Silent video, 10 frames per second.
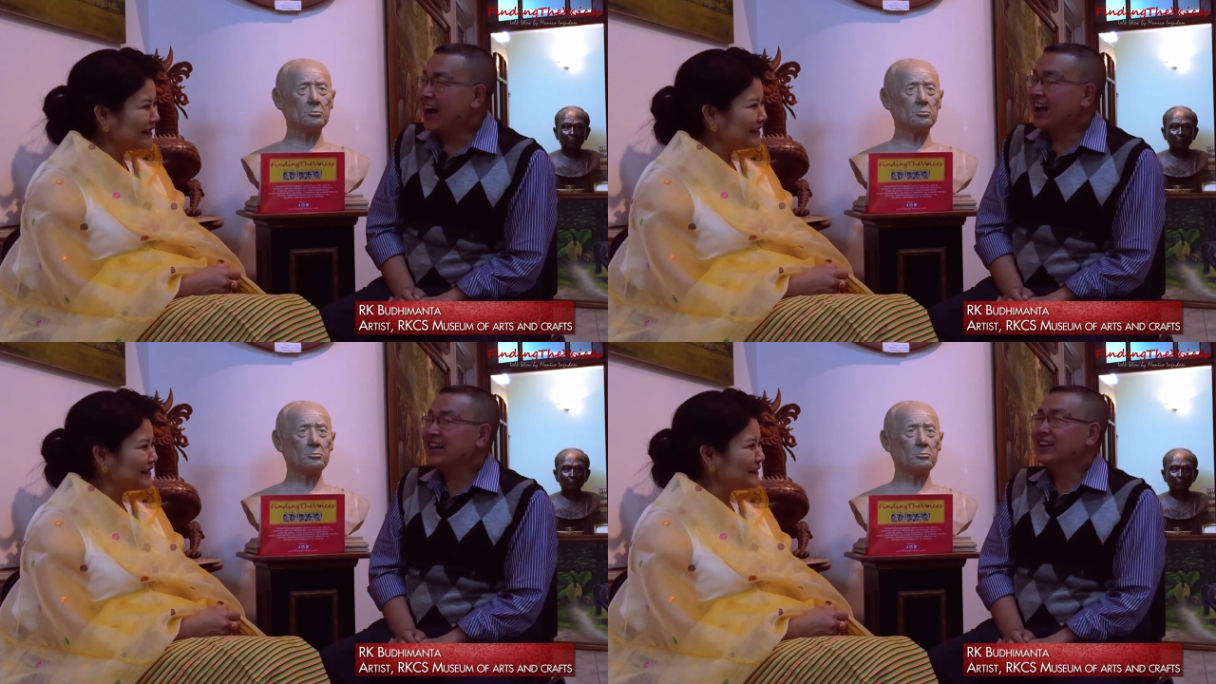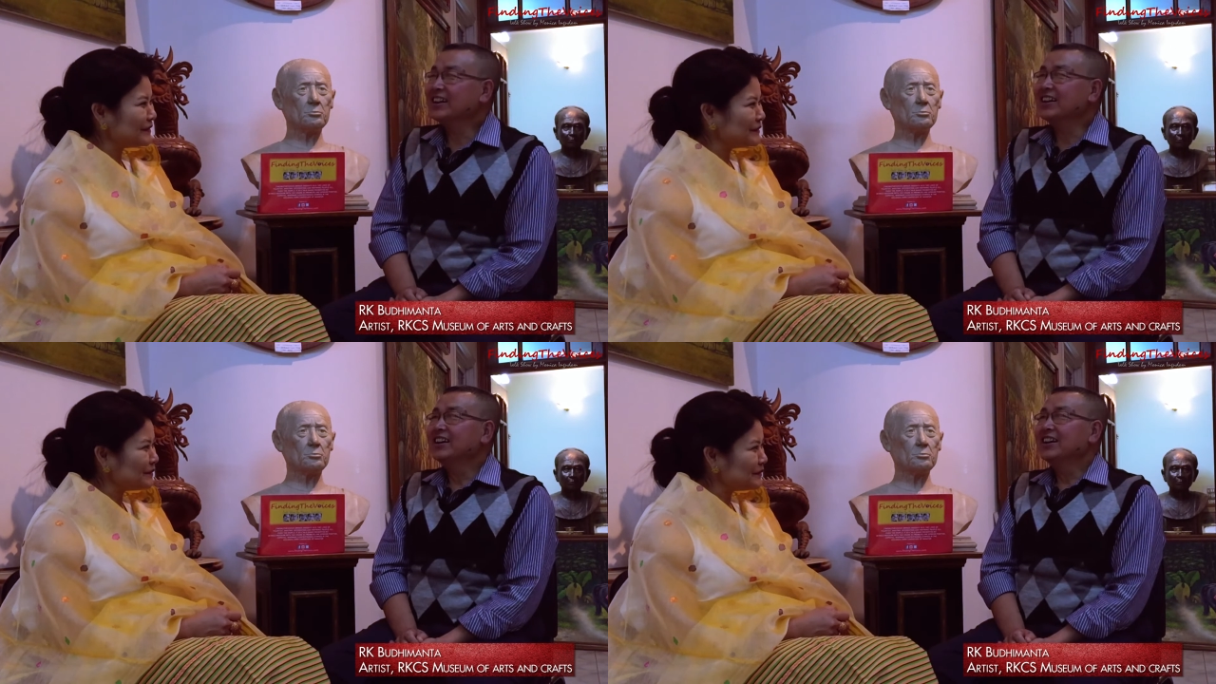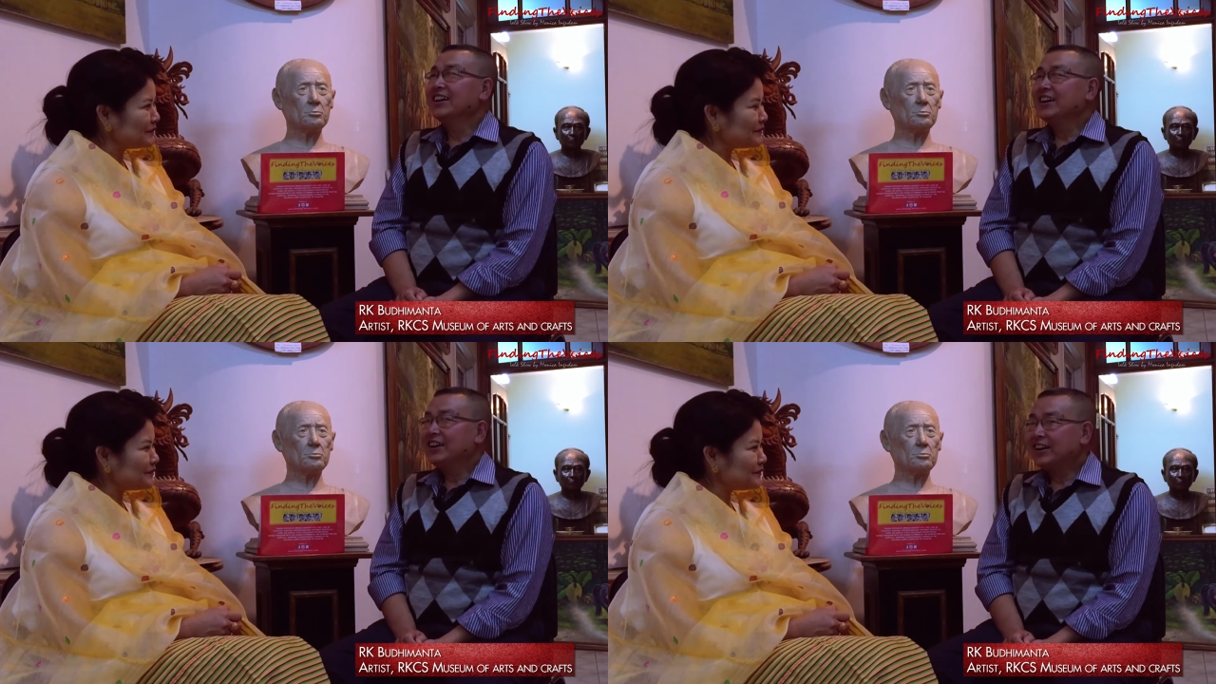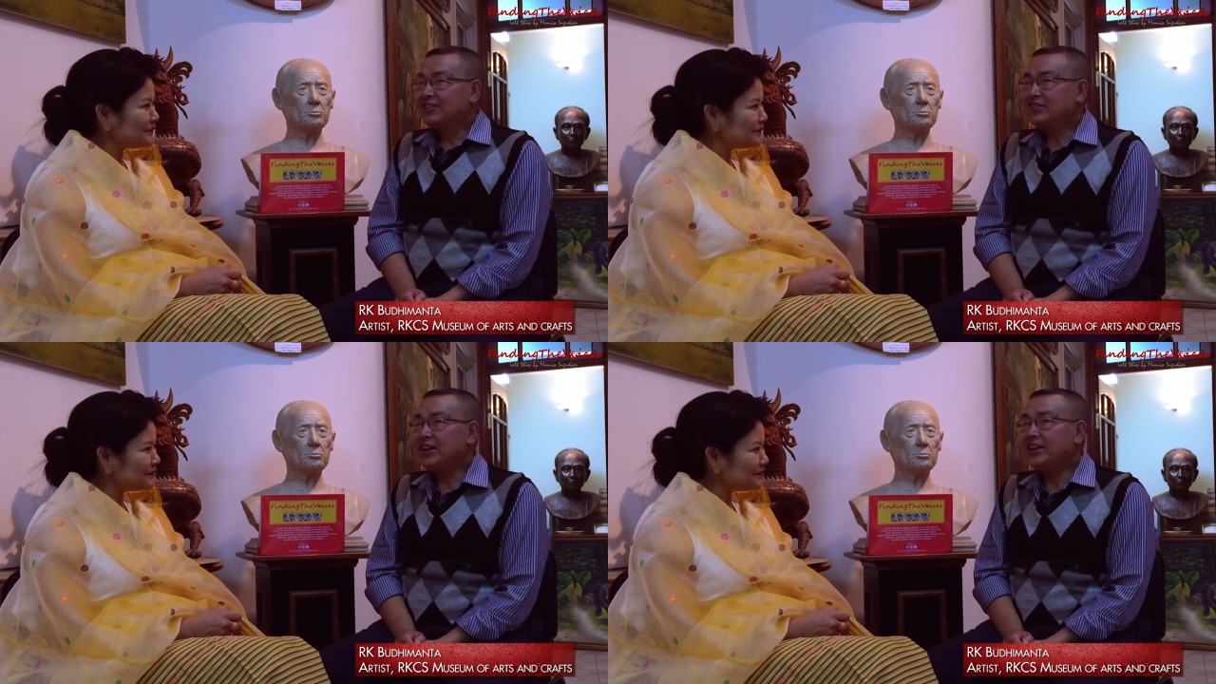Speaker 1: And uh,
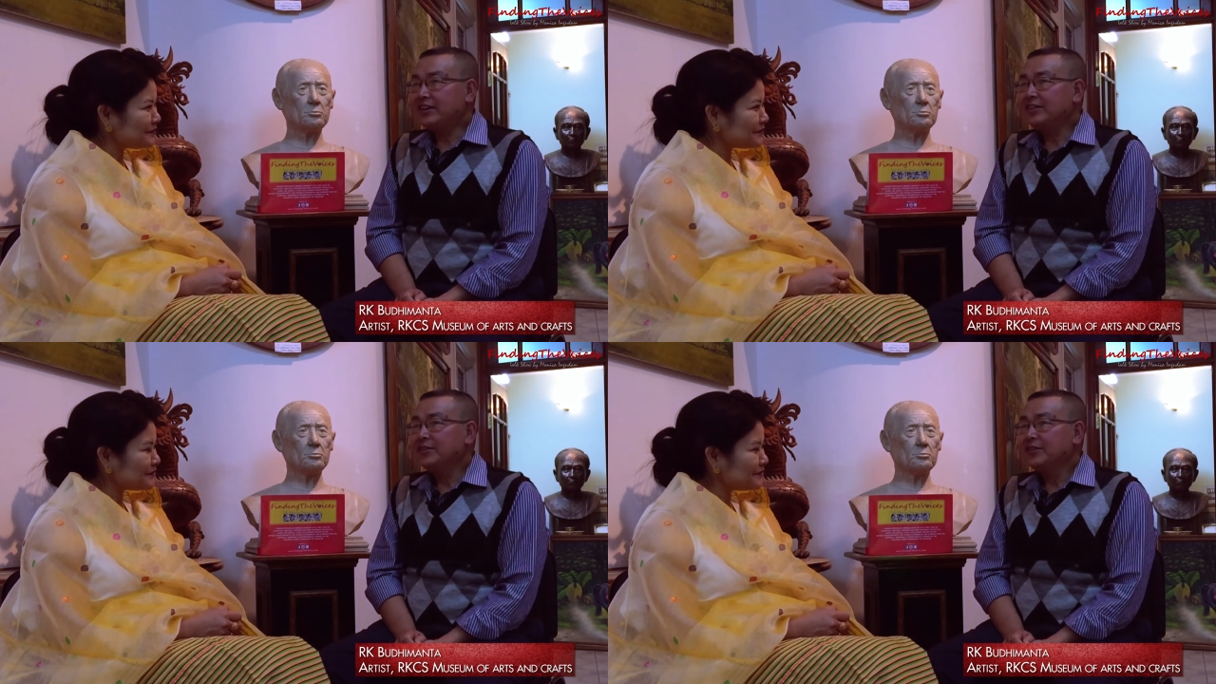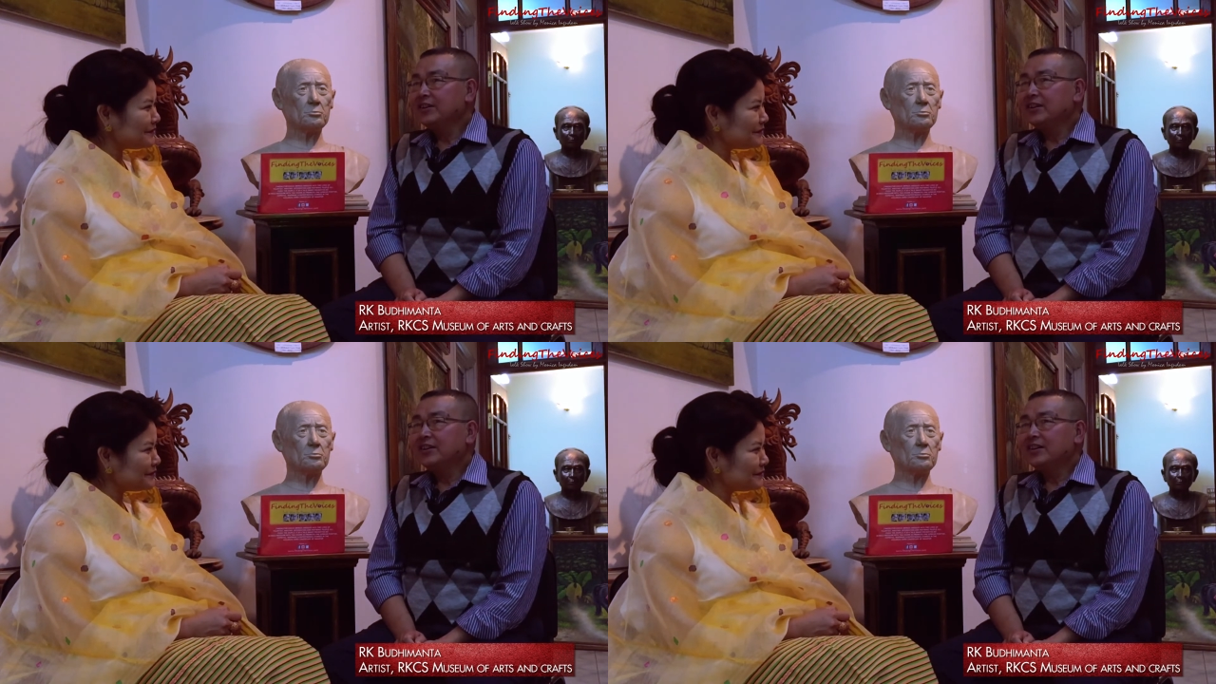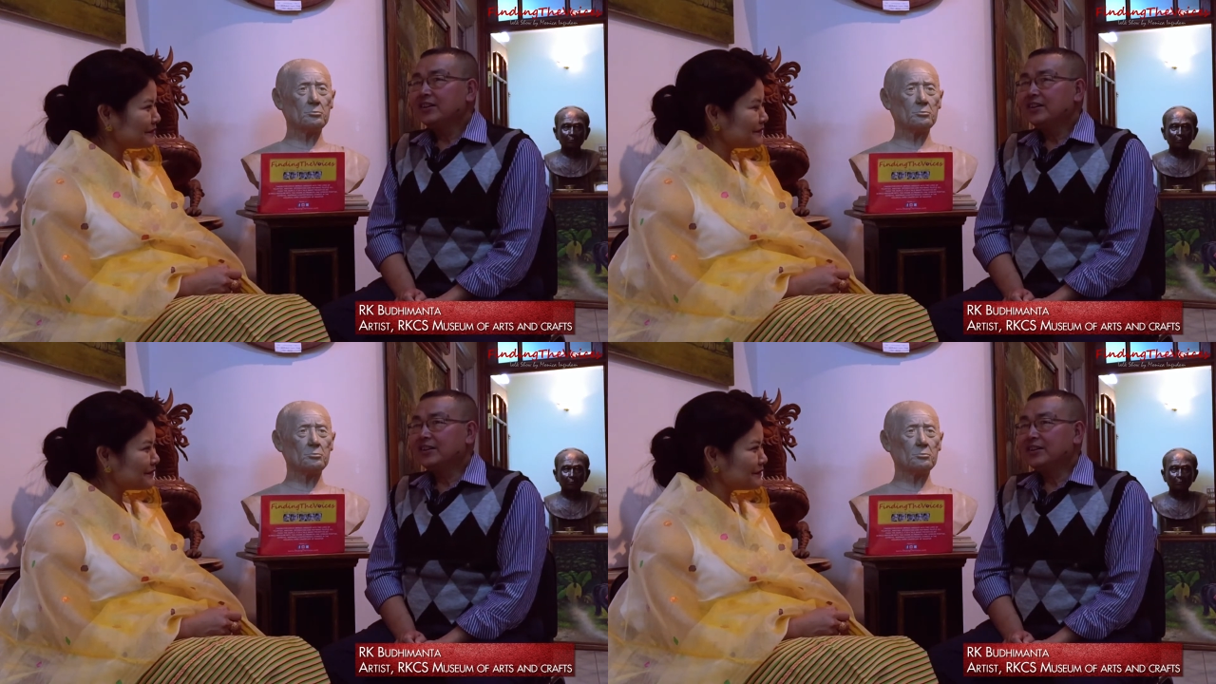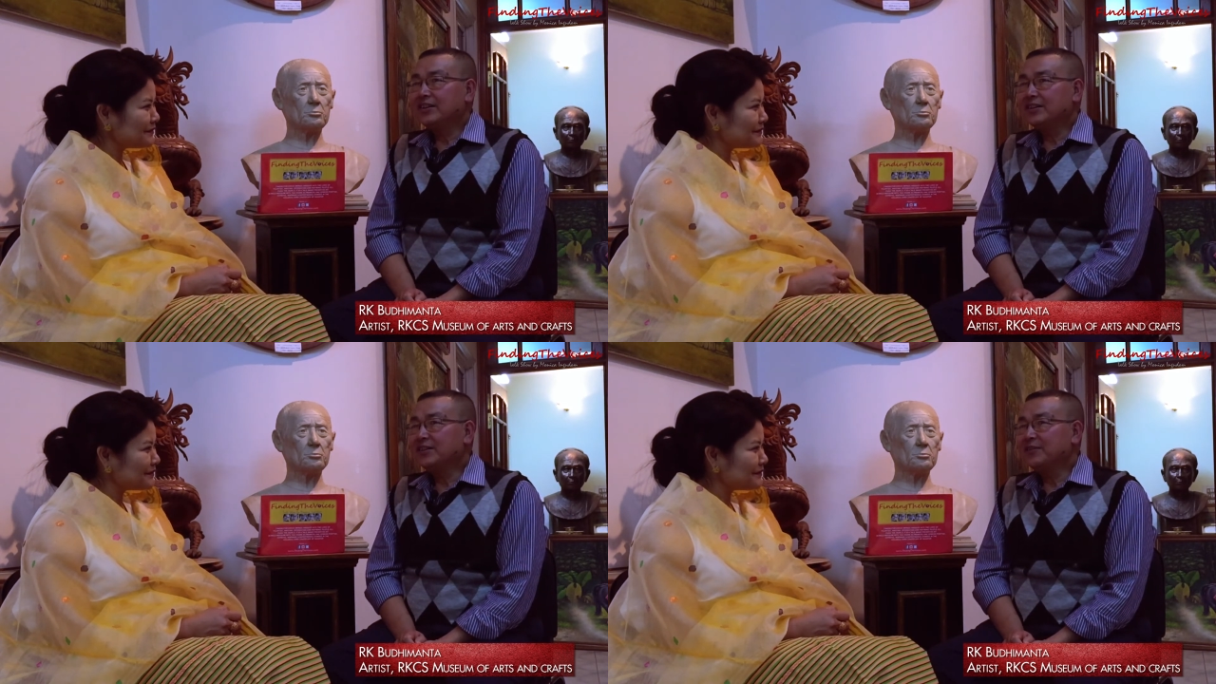actually,
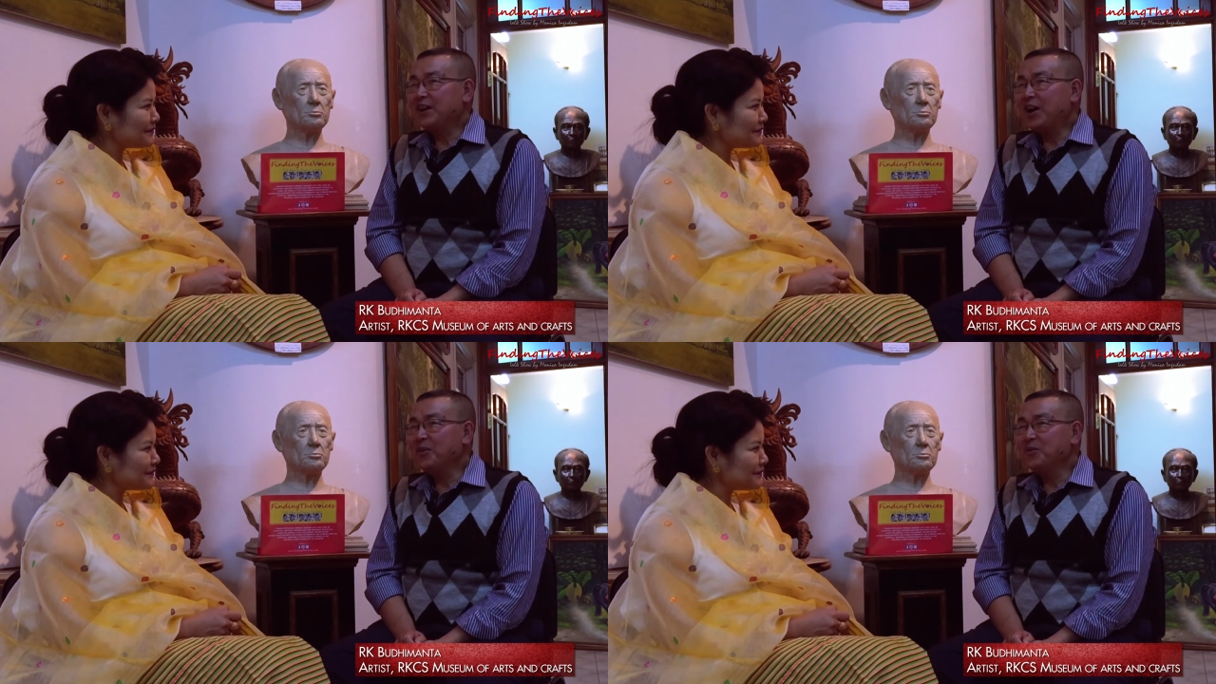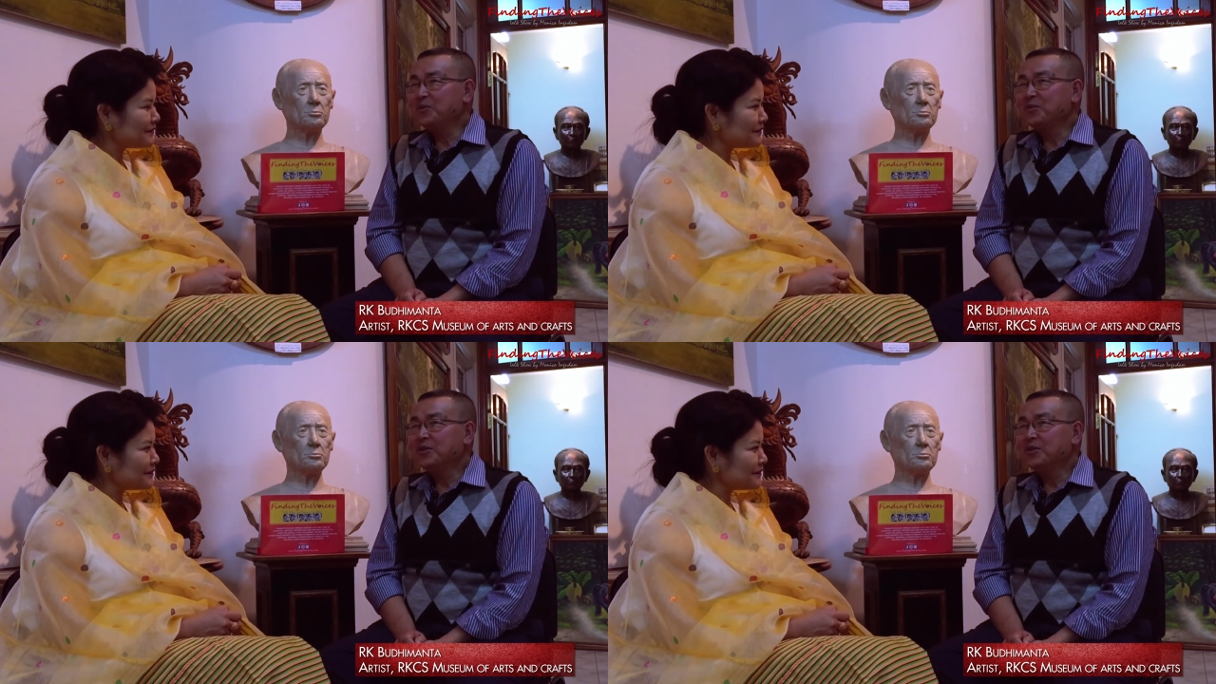uh, now